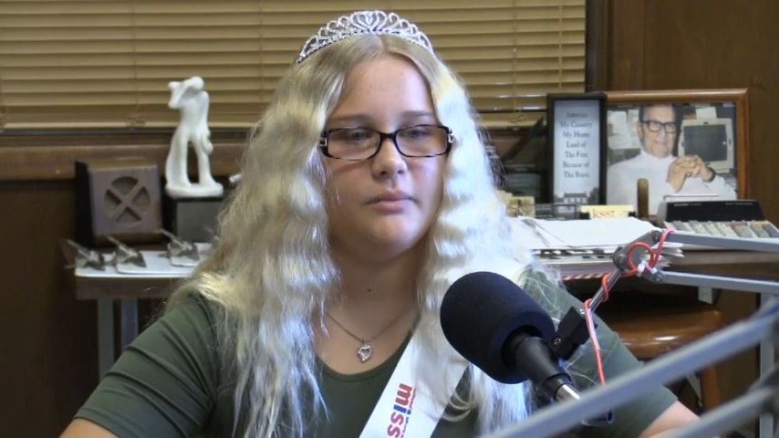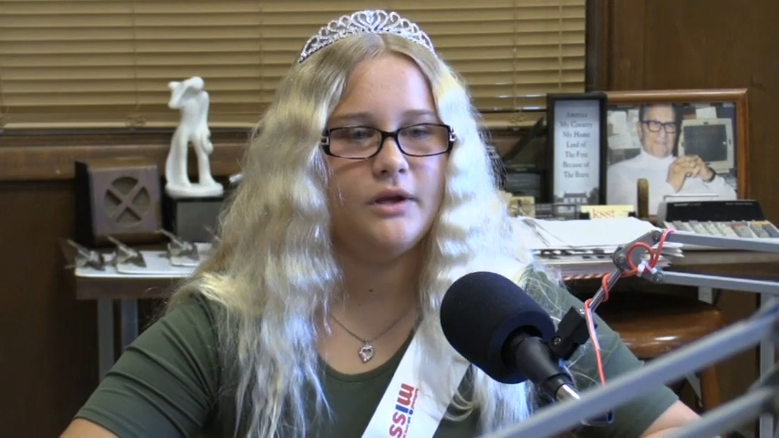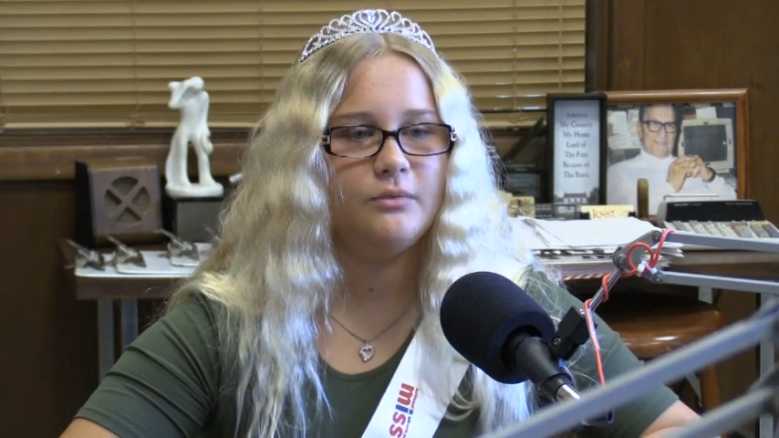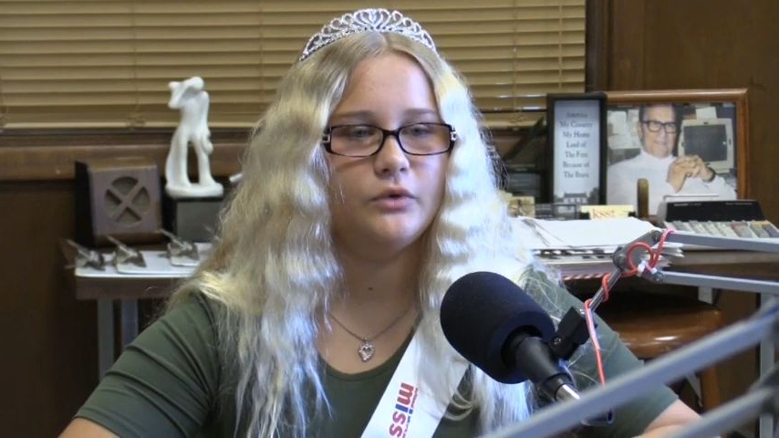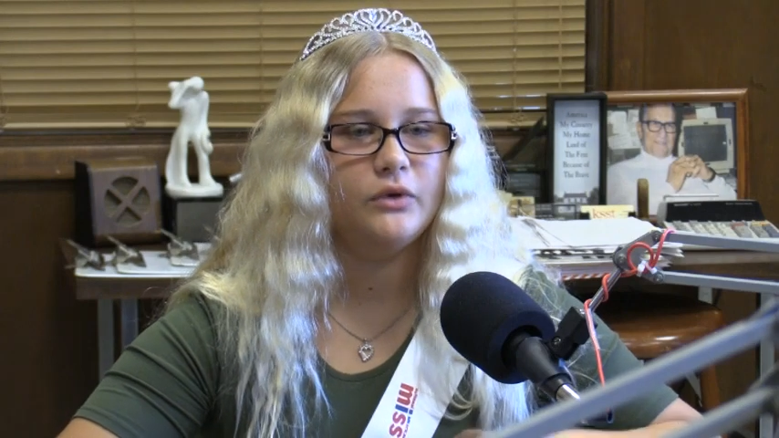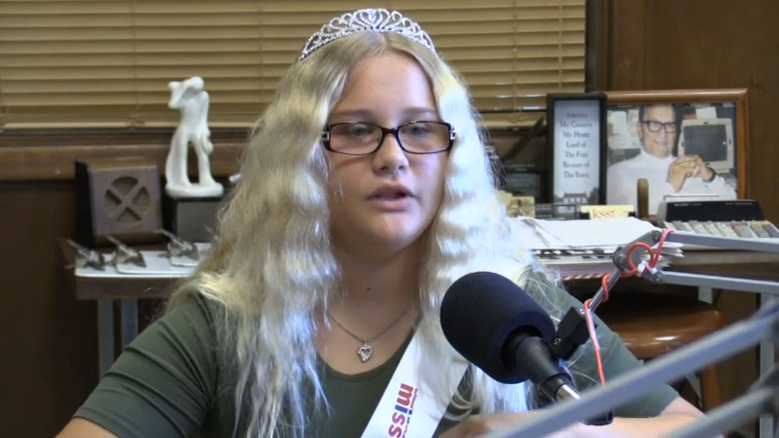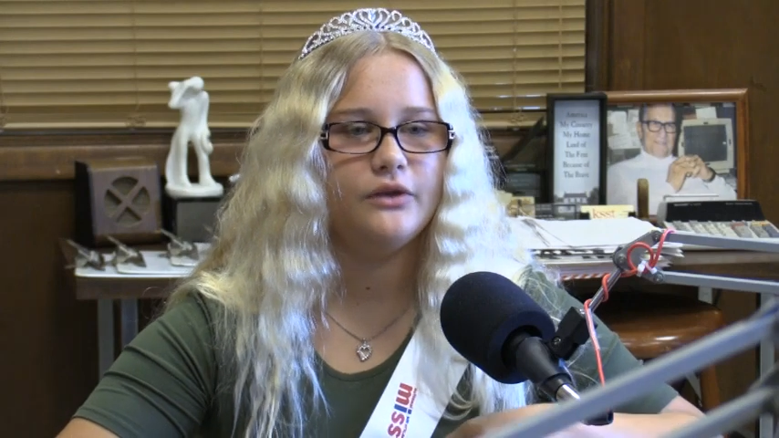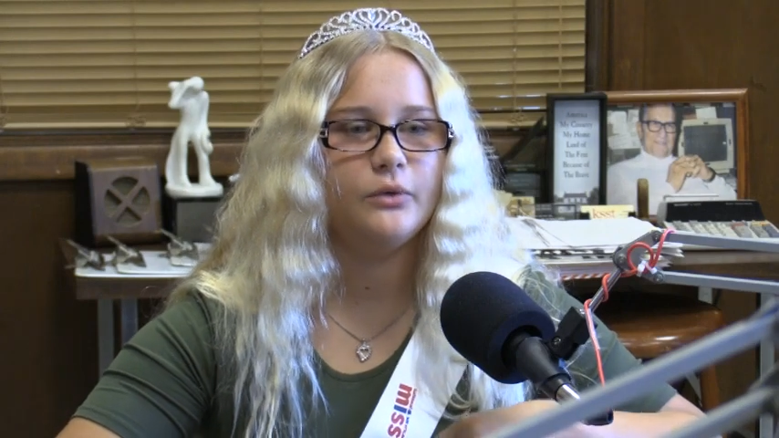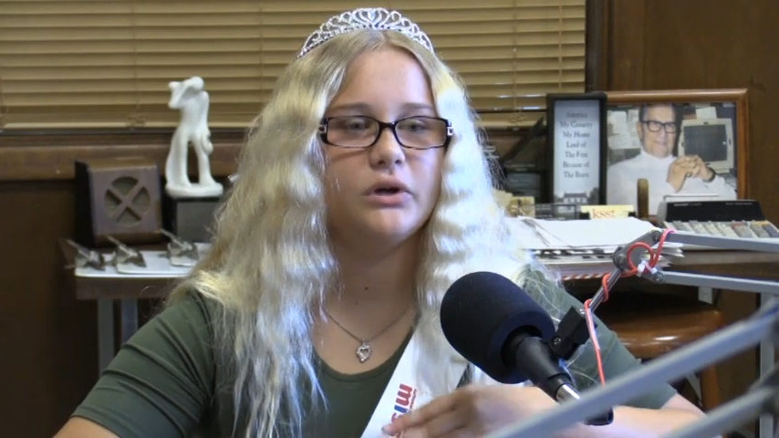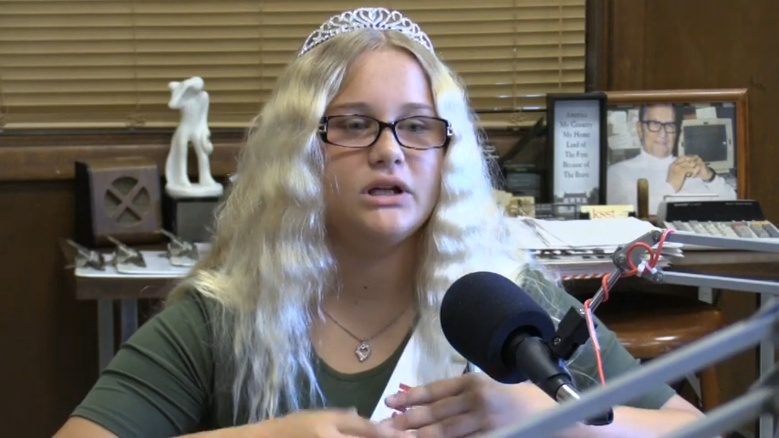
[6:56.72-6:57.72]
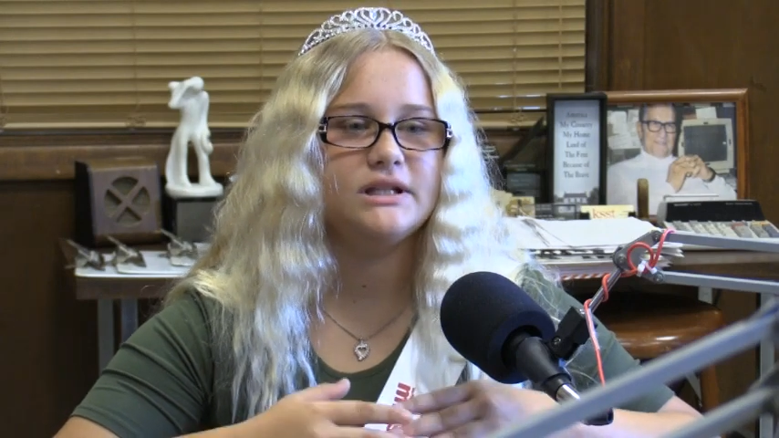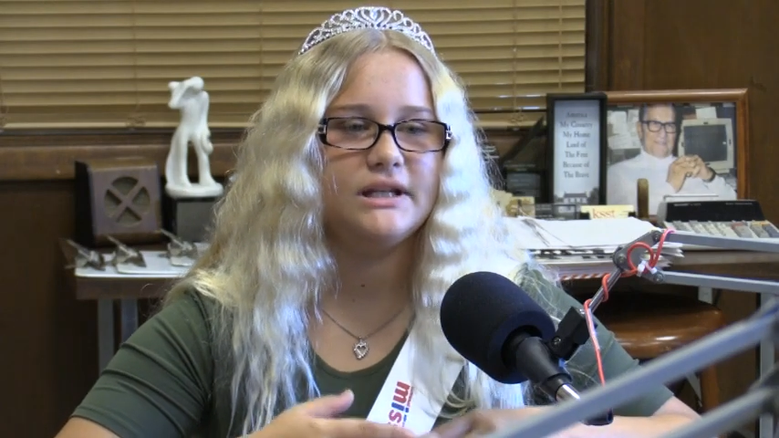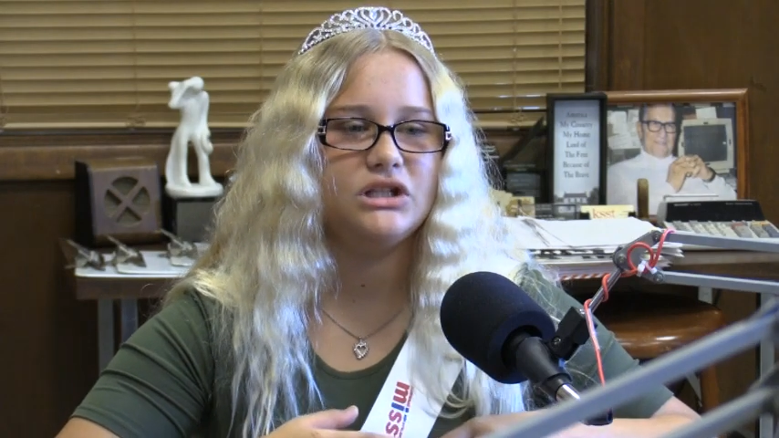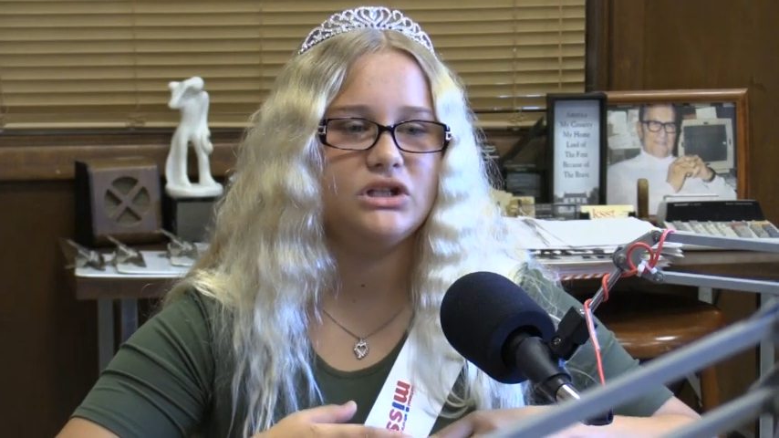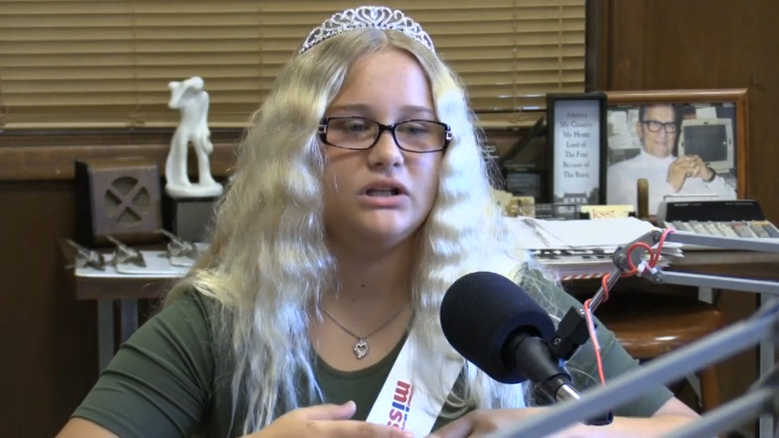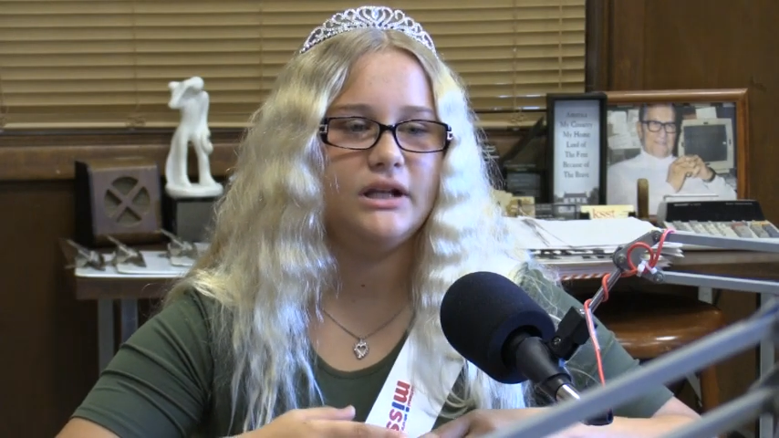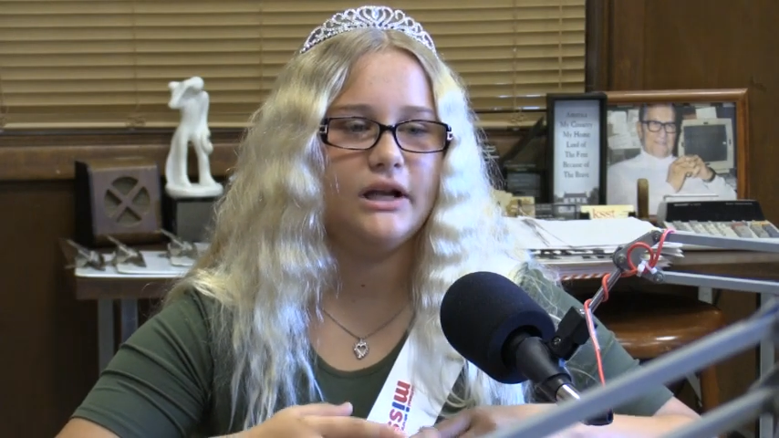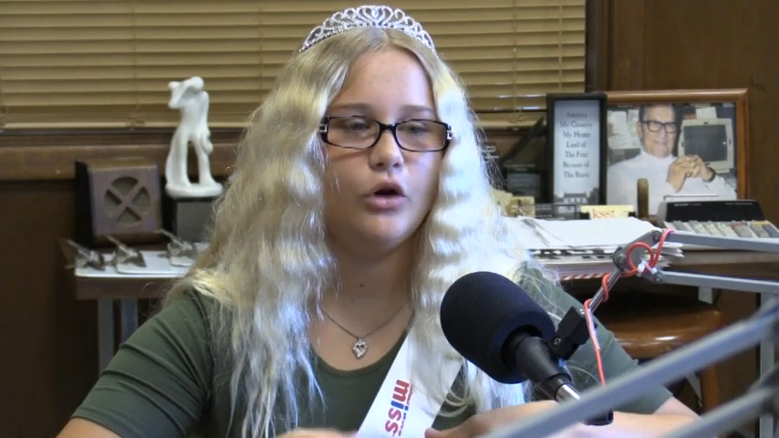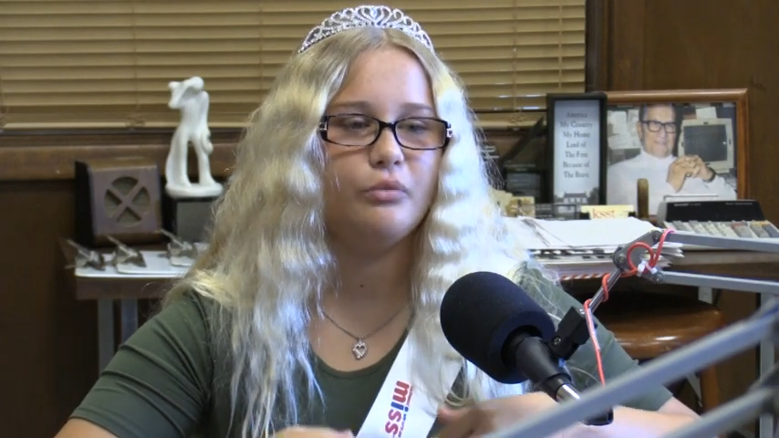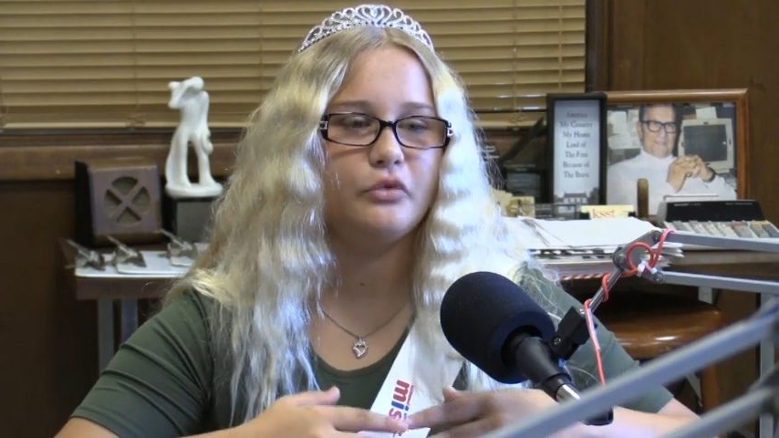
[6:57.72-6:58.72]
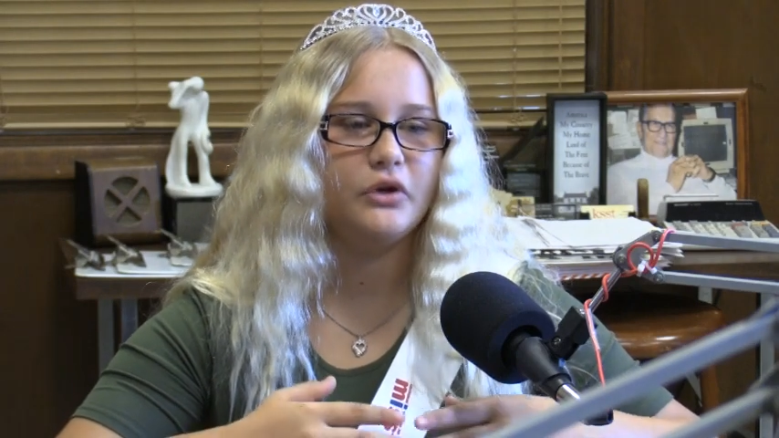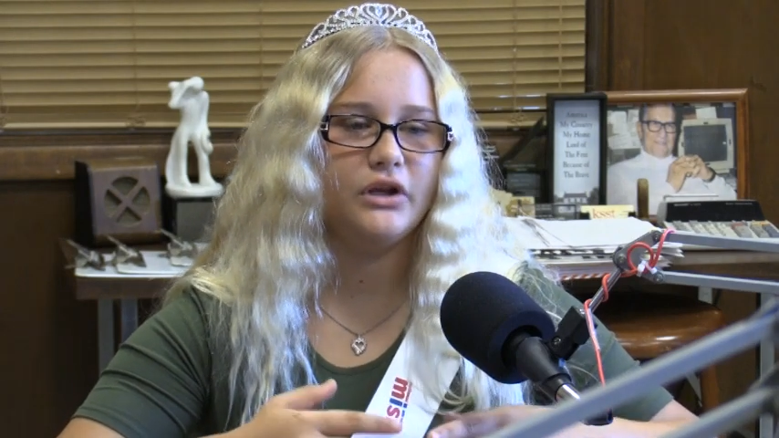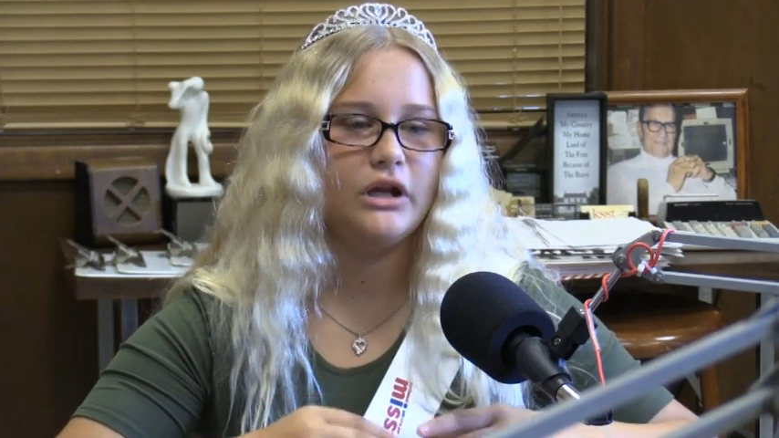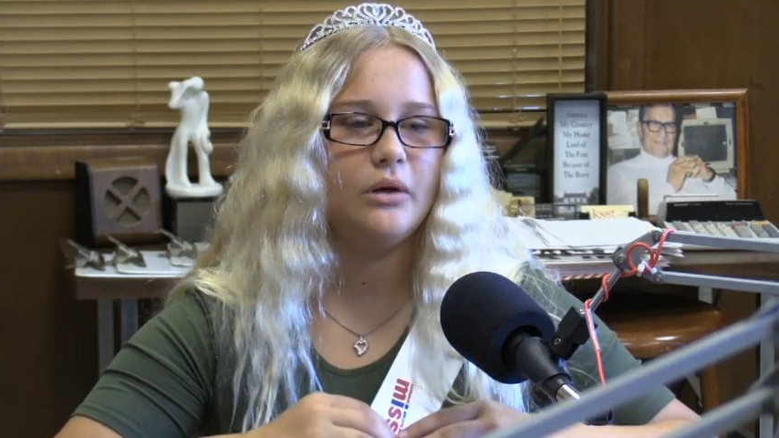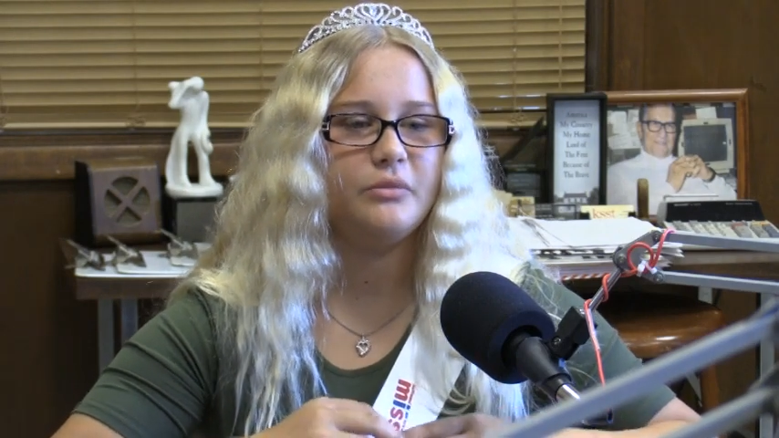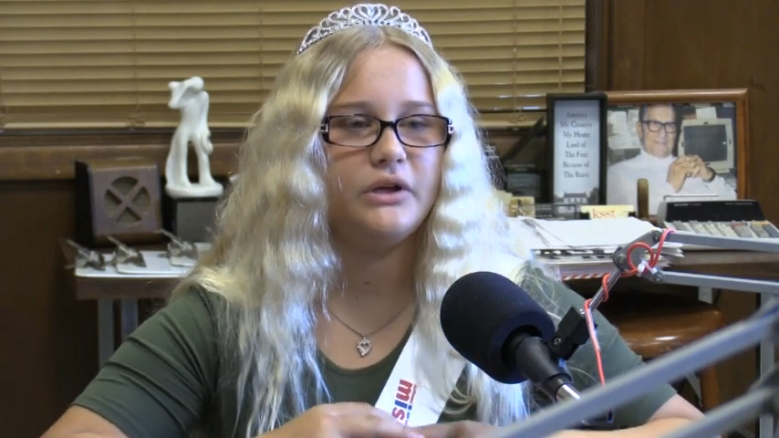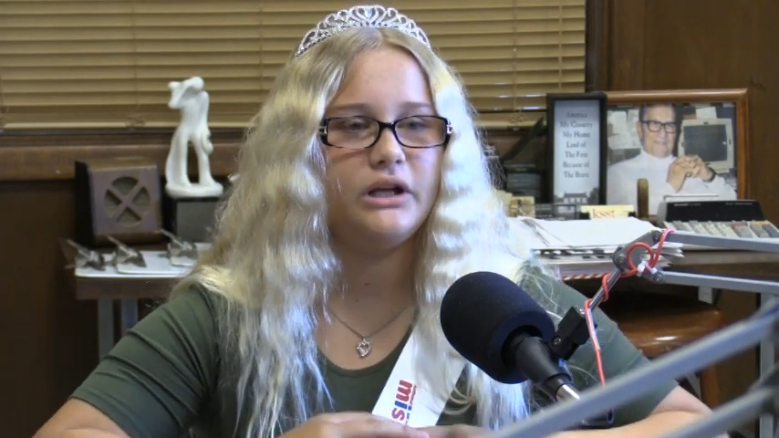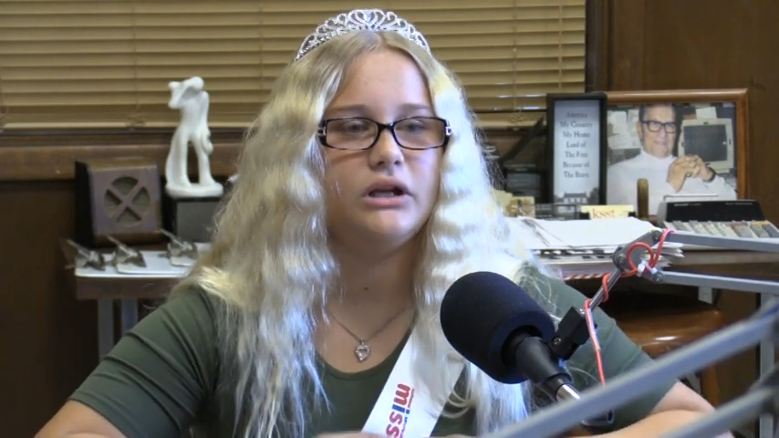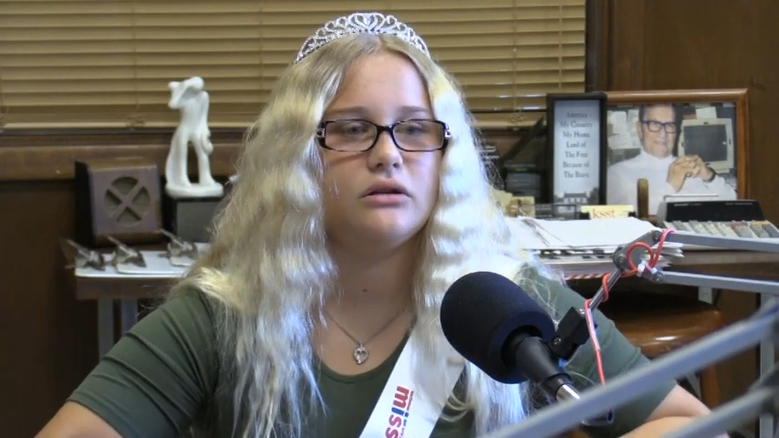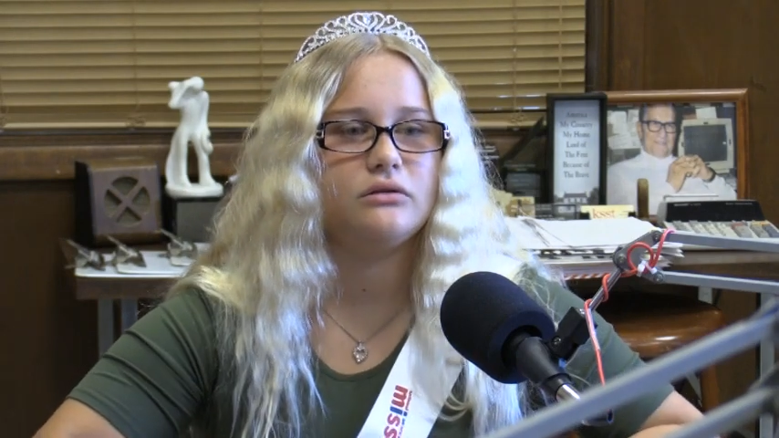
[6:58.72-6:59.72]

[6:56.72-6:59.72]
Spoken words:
They're people in the organization that help run the company.